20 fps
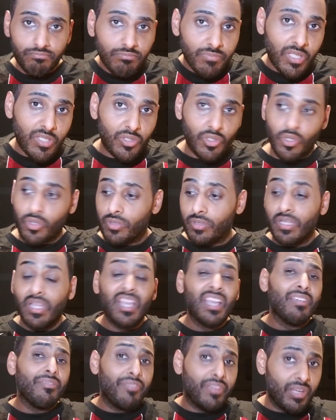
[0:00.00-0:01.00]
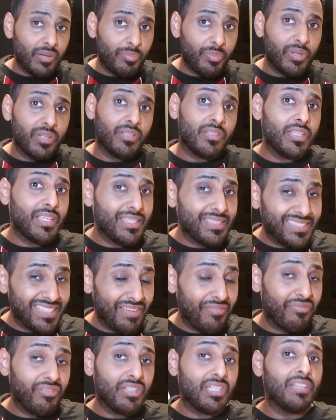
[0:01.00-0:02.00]
it's good. Fingerprint
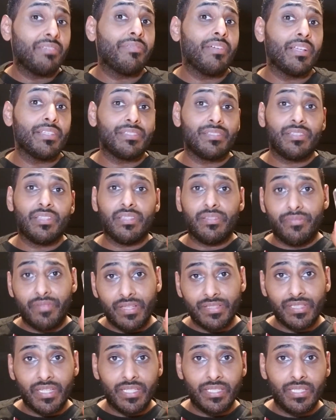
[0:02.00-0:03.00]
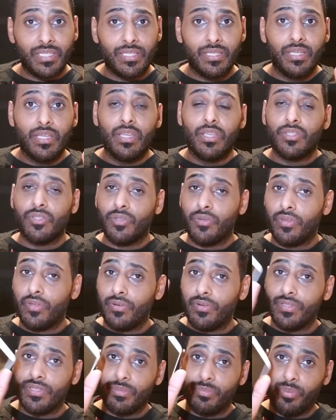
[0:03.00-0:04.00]
definitely faster than the Face ID, so there
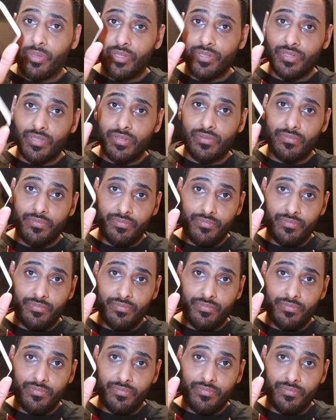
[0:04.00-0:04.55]
is a positive